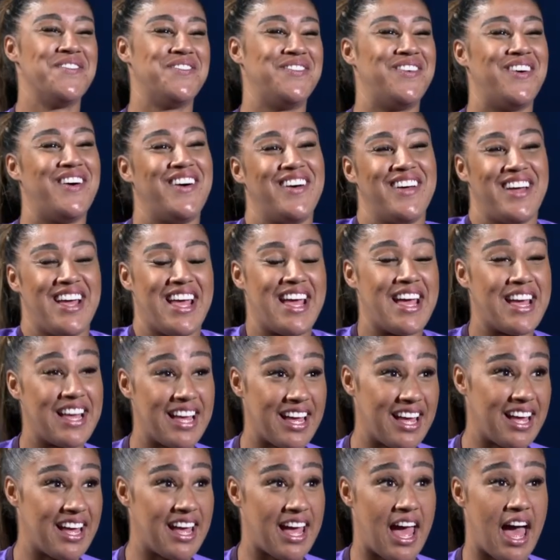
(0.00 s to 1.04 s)
but it
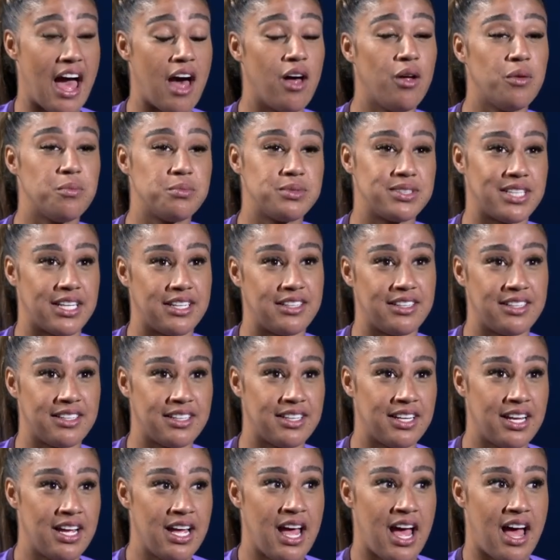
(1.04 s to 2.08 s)
helped,
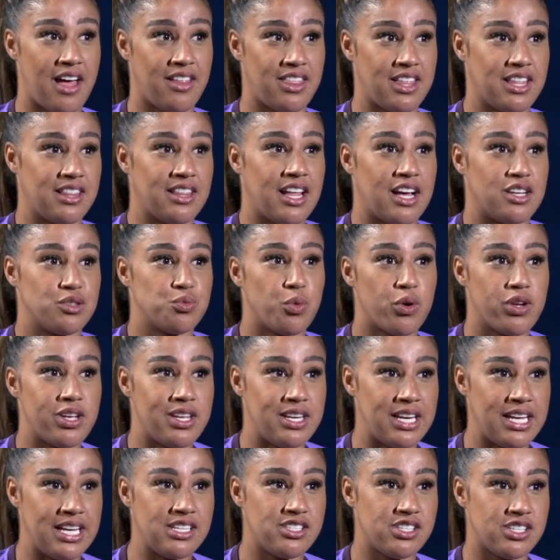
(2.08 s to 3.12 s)
and I think that's what you
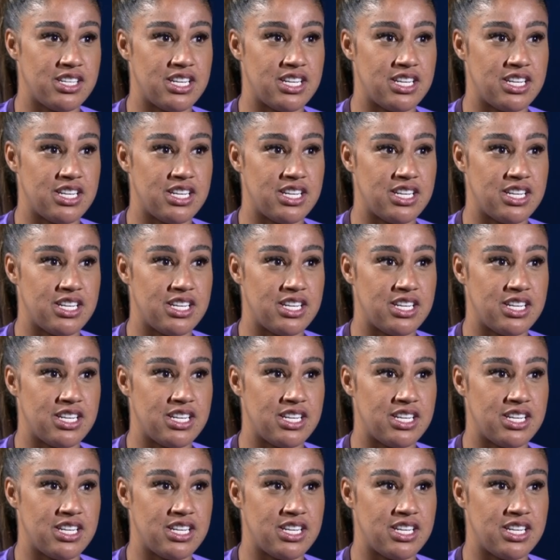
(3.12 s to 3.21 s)
need.